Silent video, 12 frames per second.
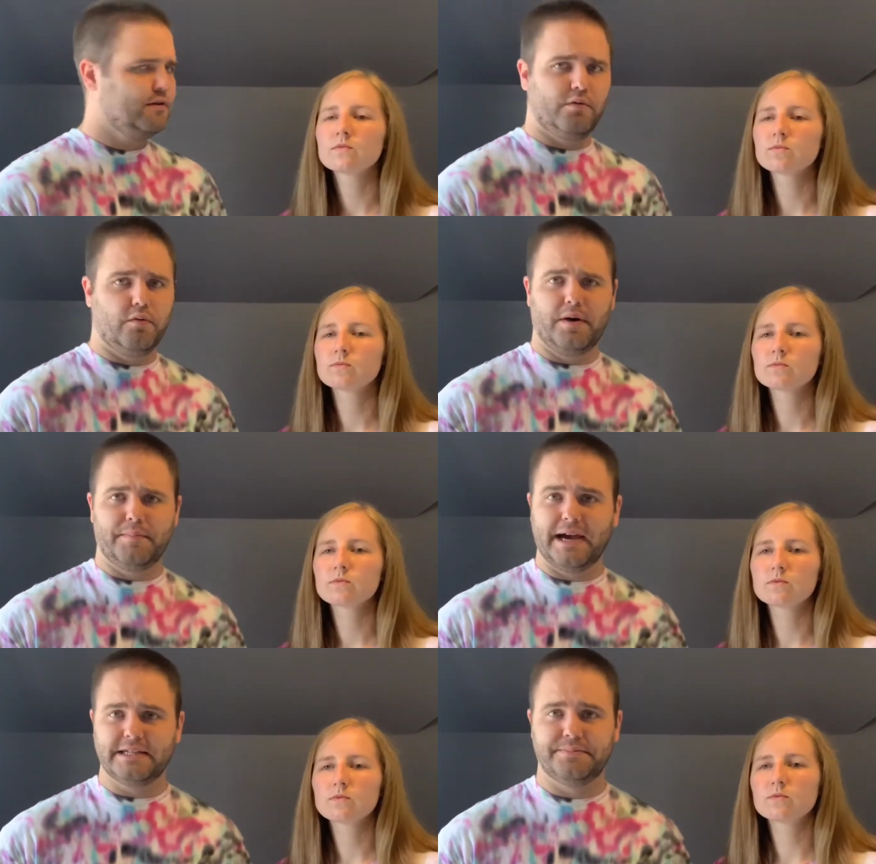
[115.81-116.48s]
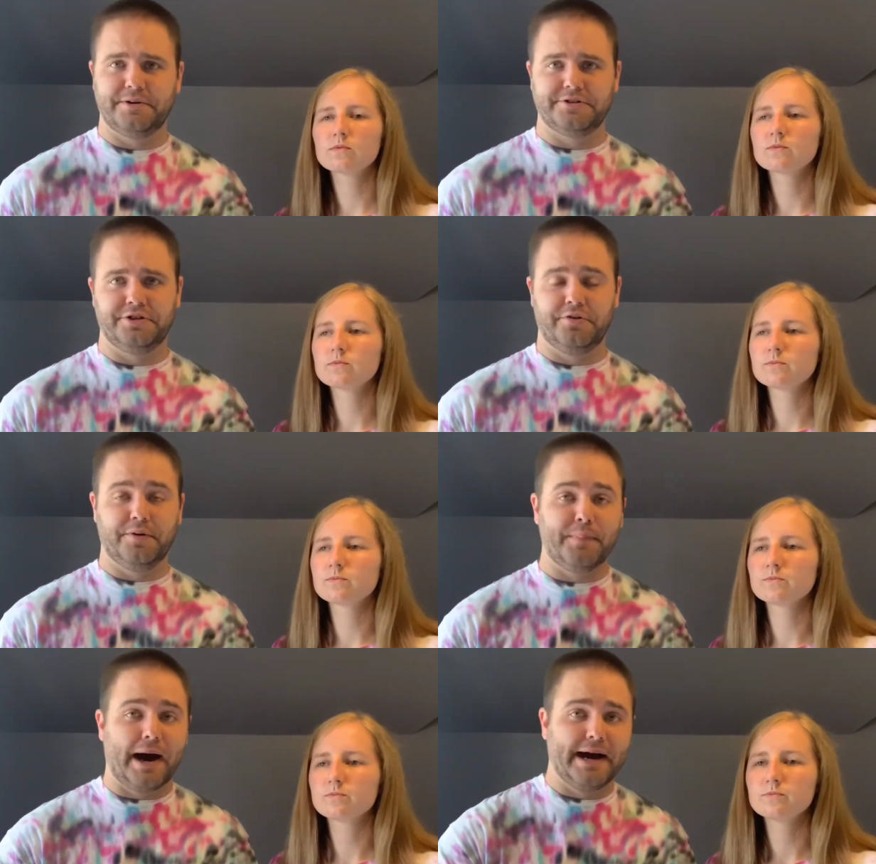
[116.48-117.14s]
Speaker 1: what am I supposed to do?
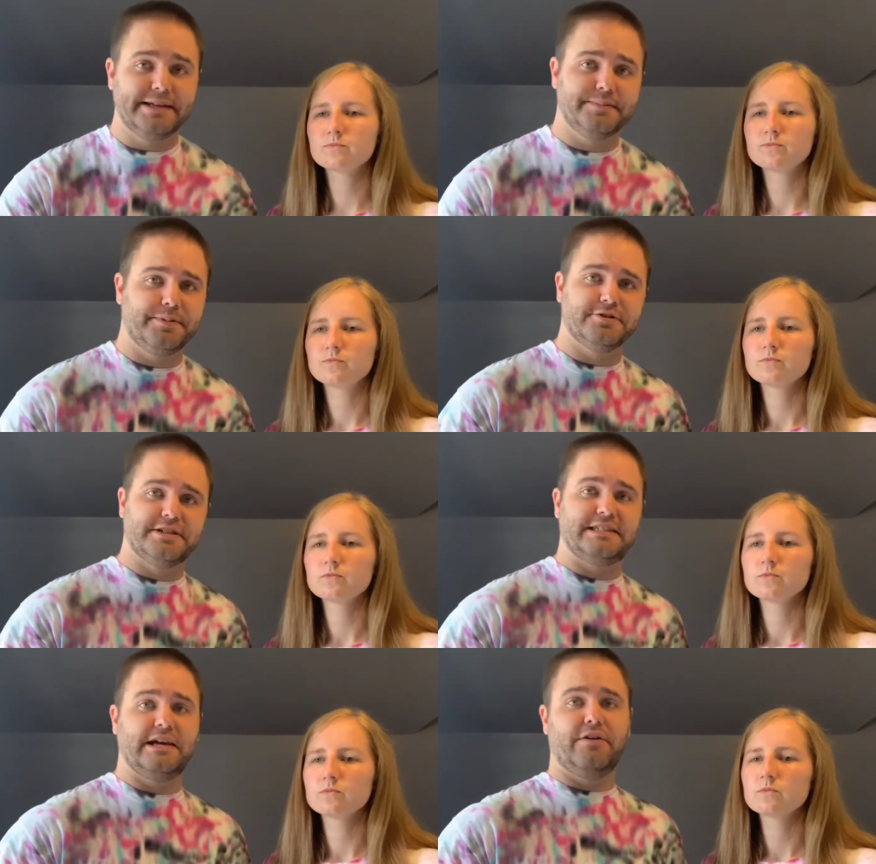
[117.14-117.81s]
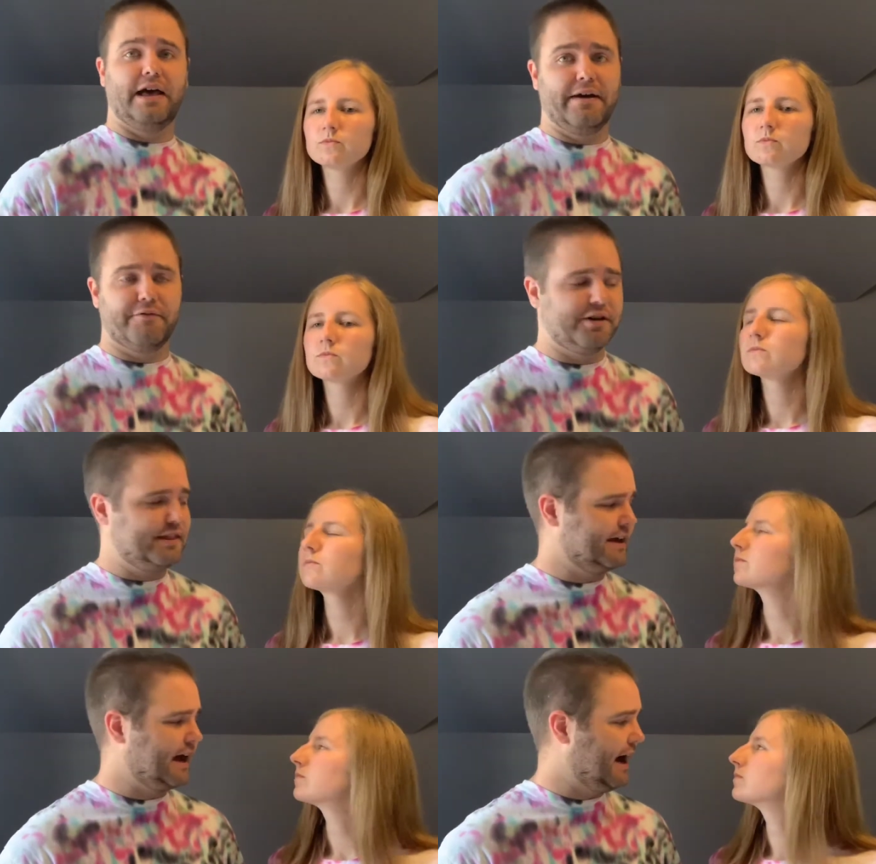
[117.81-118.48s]
Am I supposed to sell
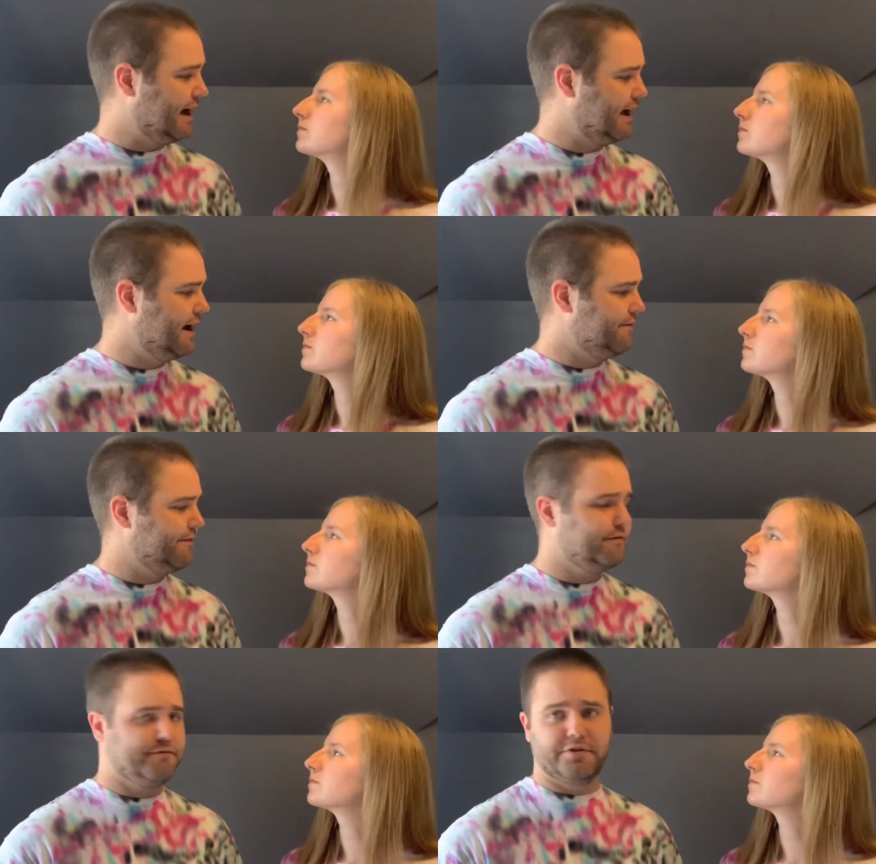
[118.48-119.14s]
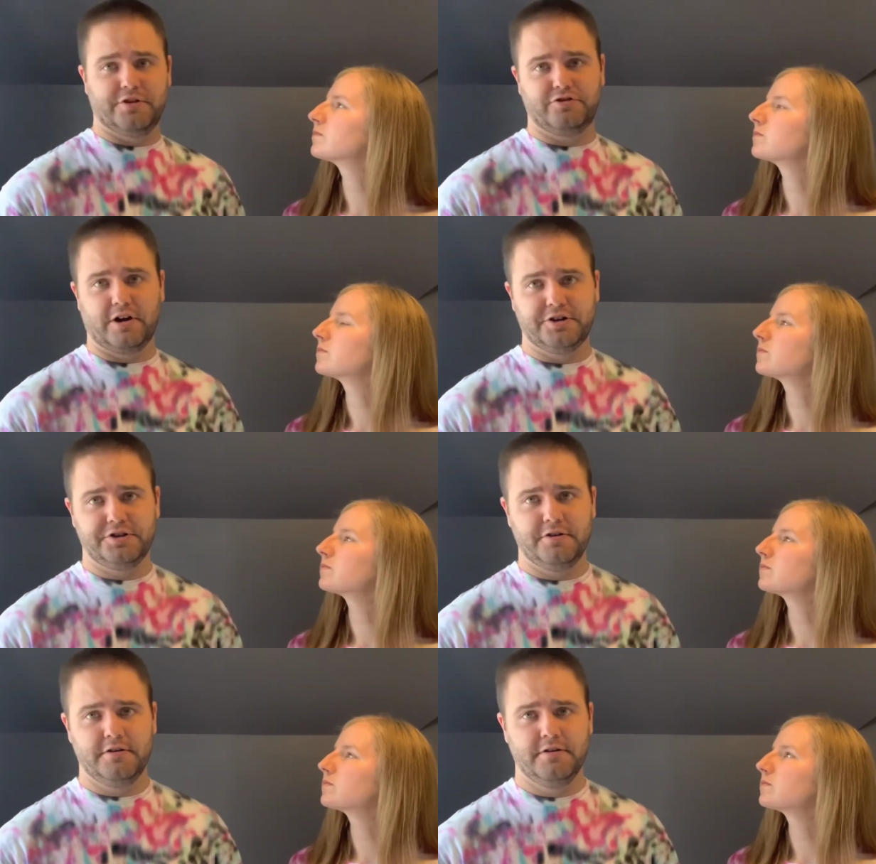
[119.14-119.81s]
everything I have for the
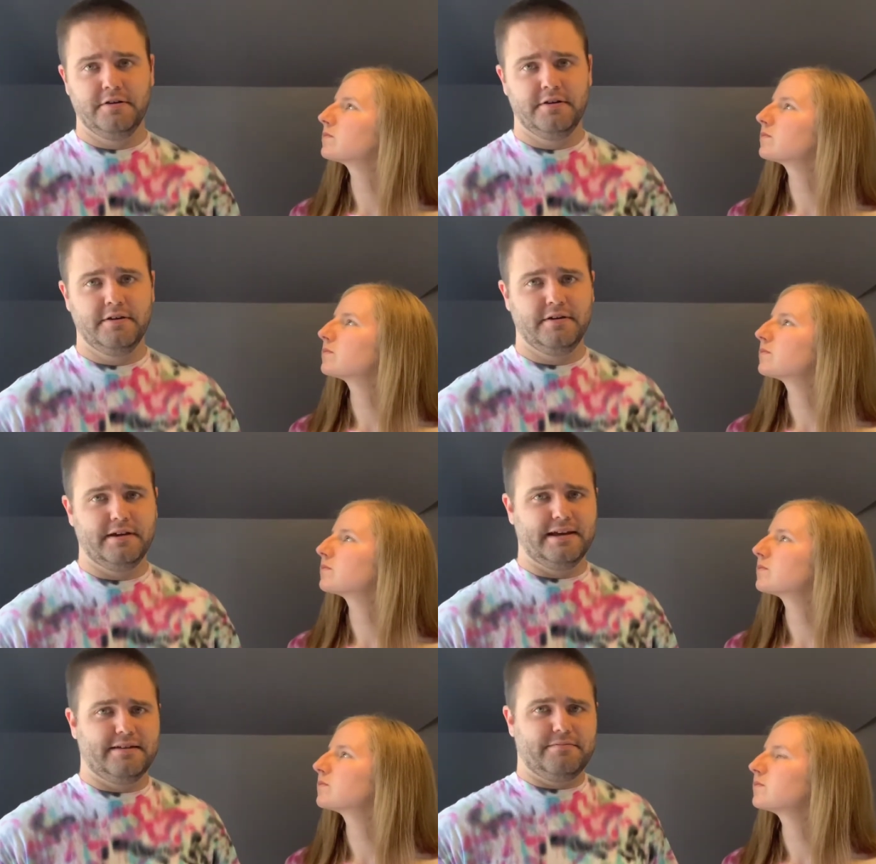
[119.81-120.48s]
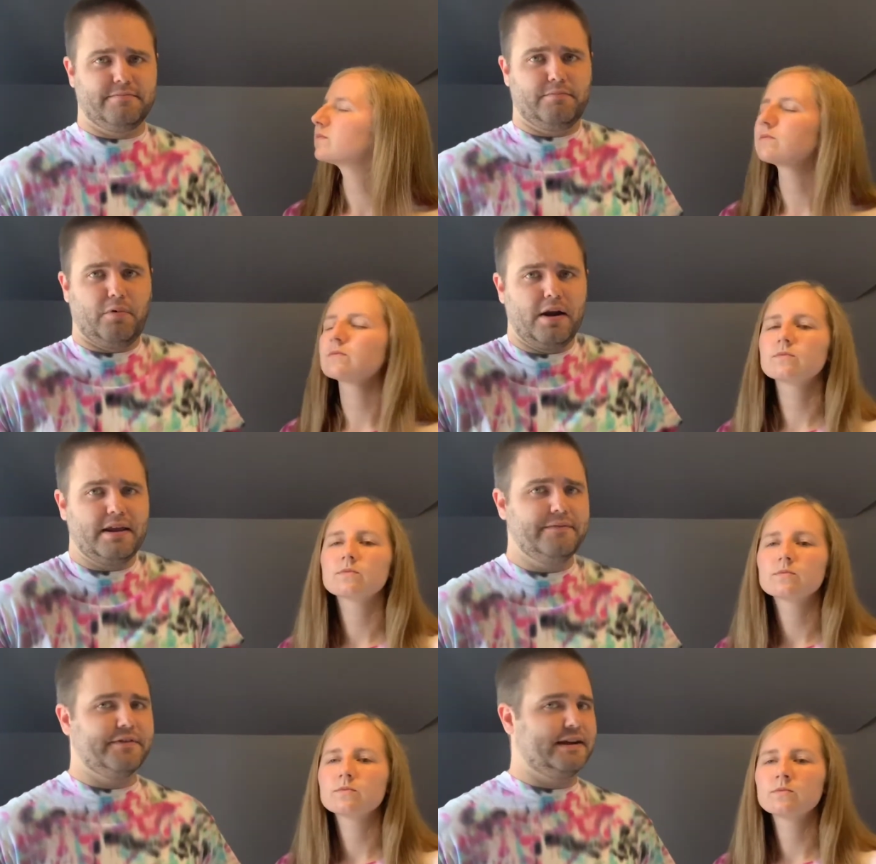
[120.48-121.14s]
treasure? And what
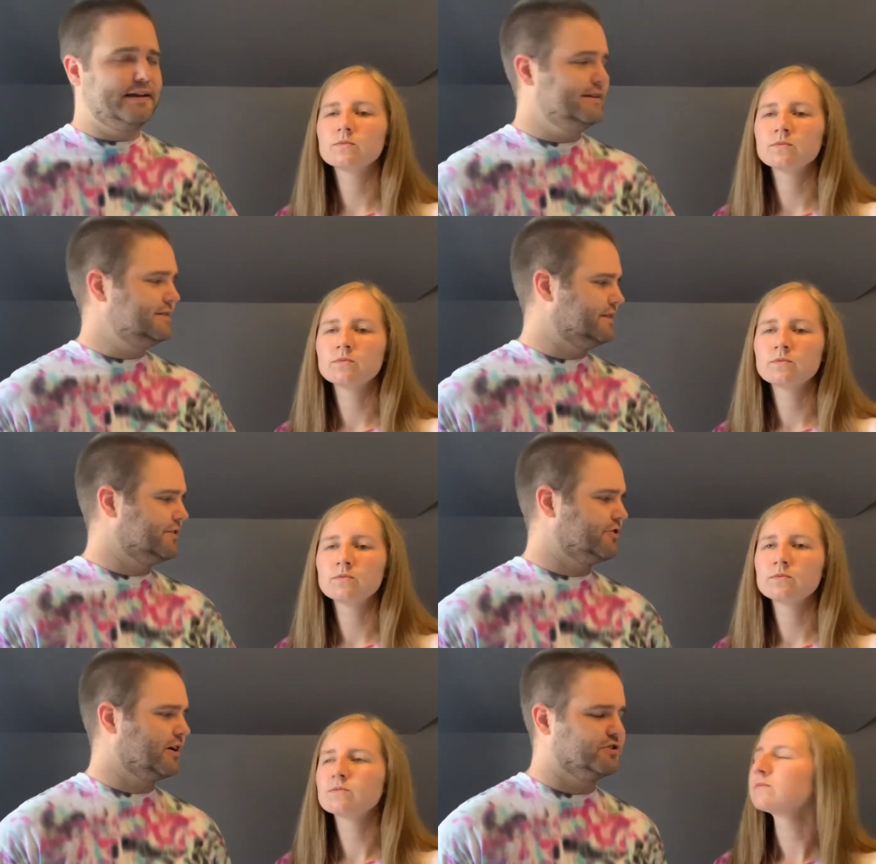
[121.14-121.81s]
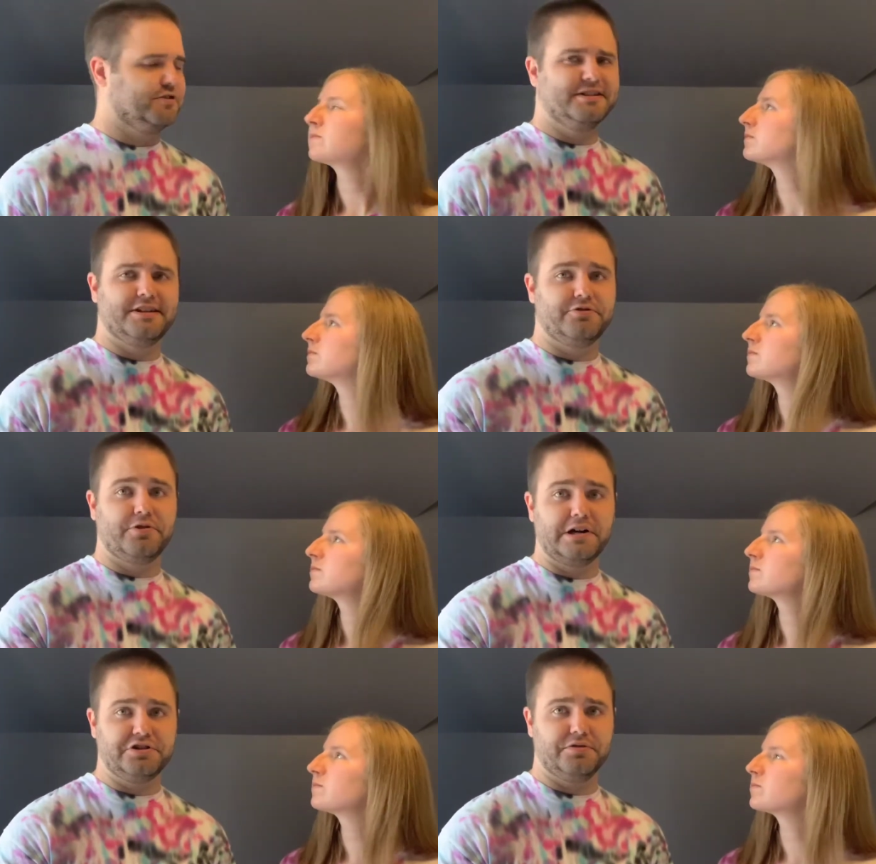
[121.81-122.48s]
even is the treasure? Is the
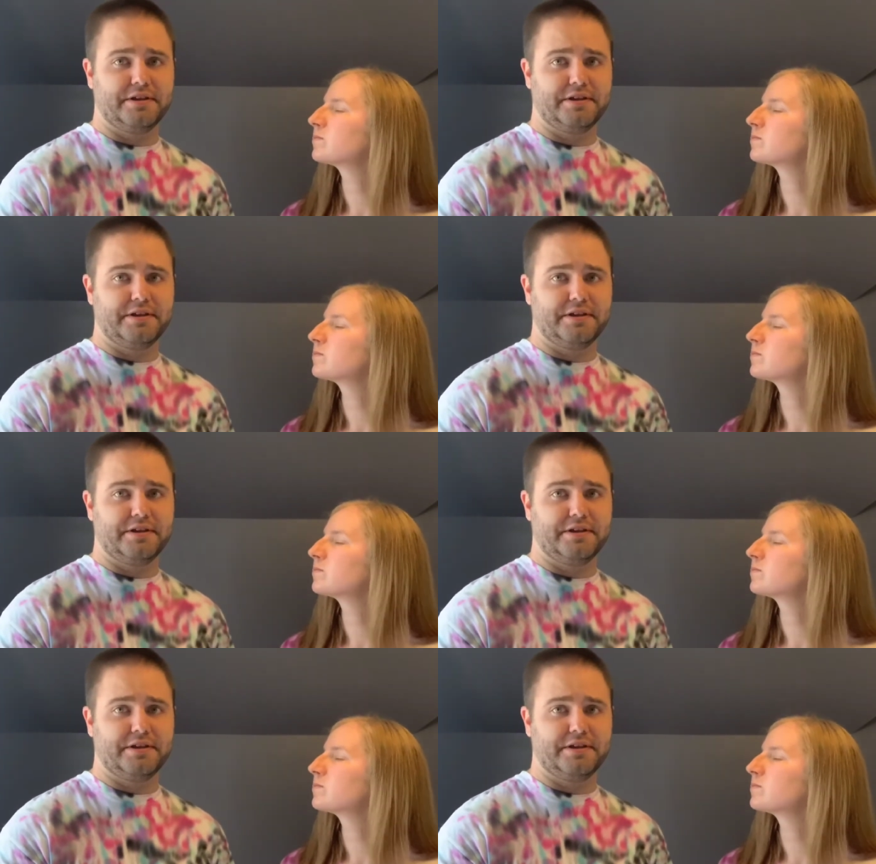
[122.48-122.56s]
treasure